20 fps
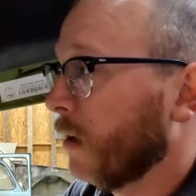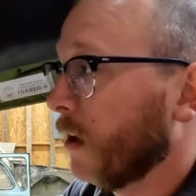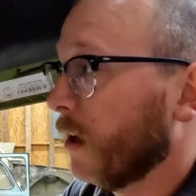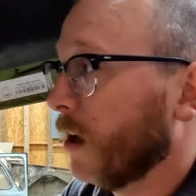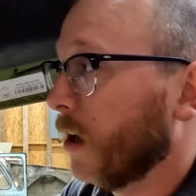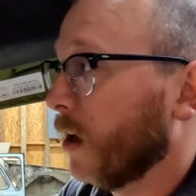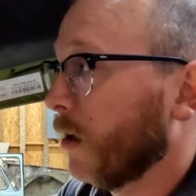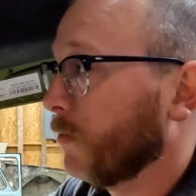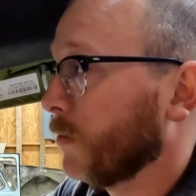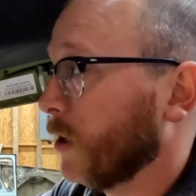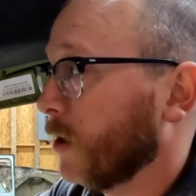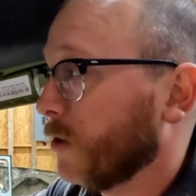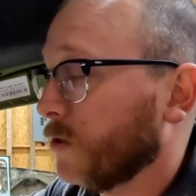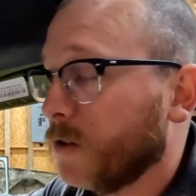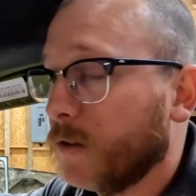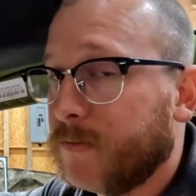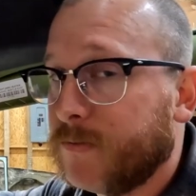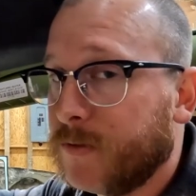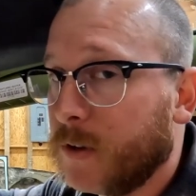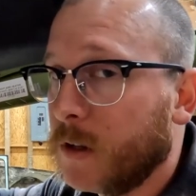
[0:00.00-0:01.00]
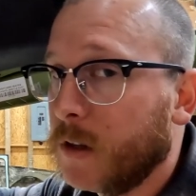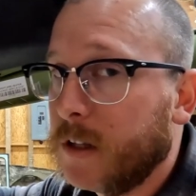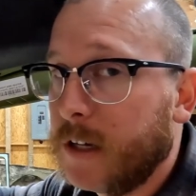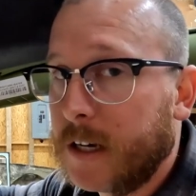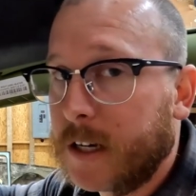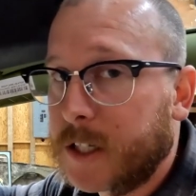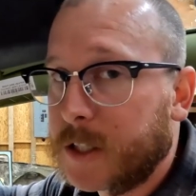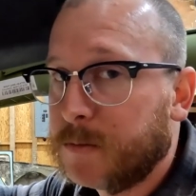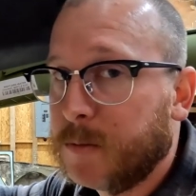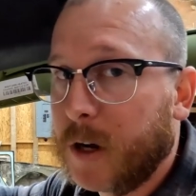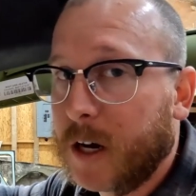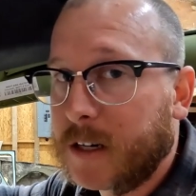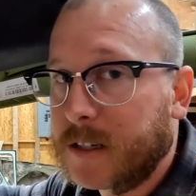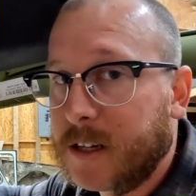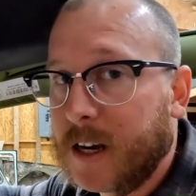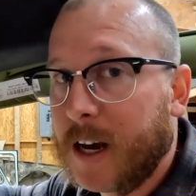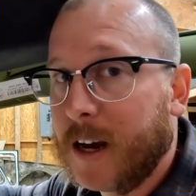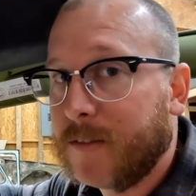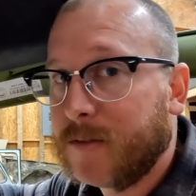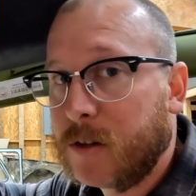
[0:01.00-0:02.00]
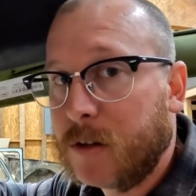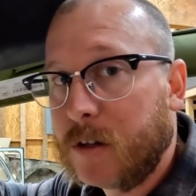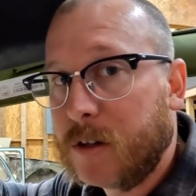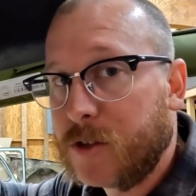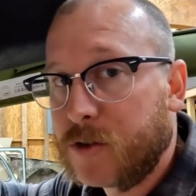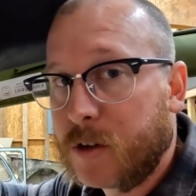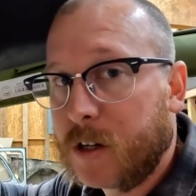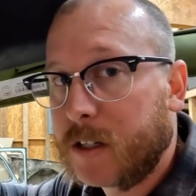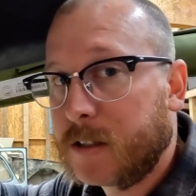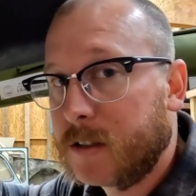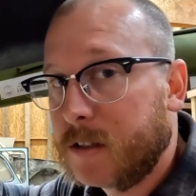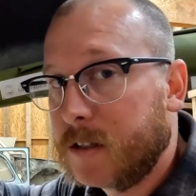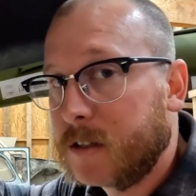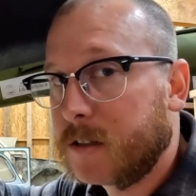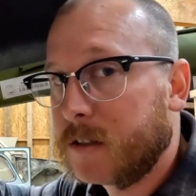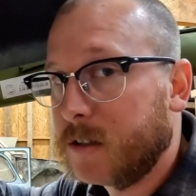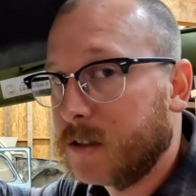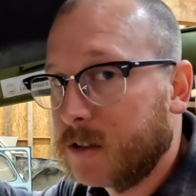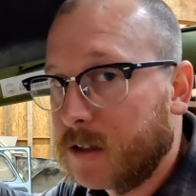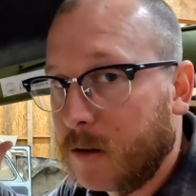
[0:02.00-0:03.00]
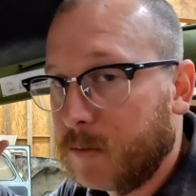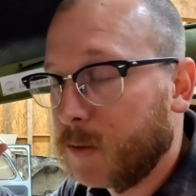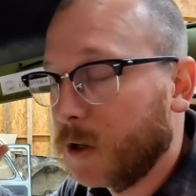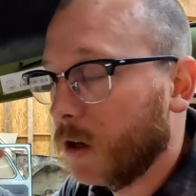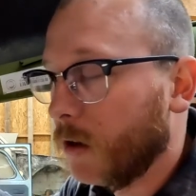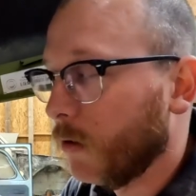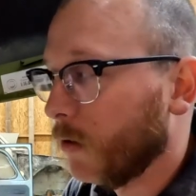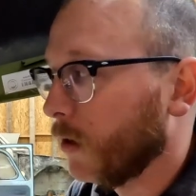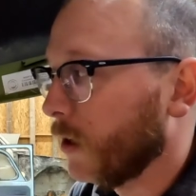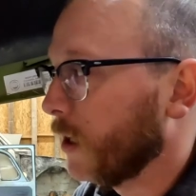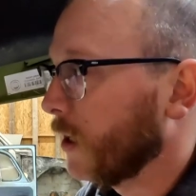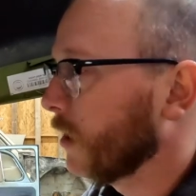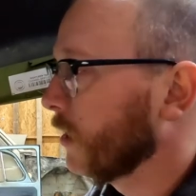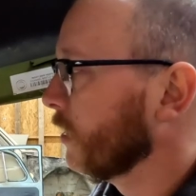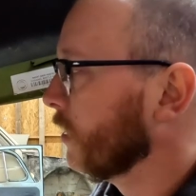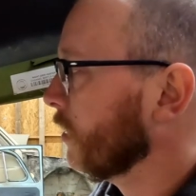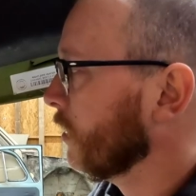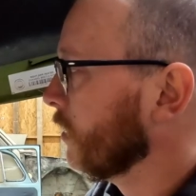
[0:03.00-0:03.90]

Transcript: Um, you know, so fully expect to have to address this to some degree.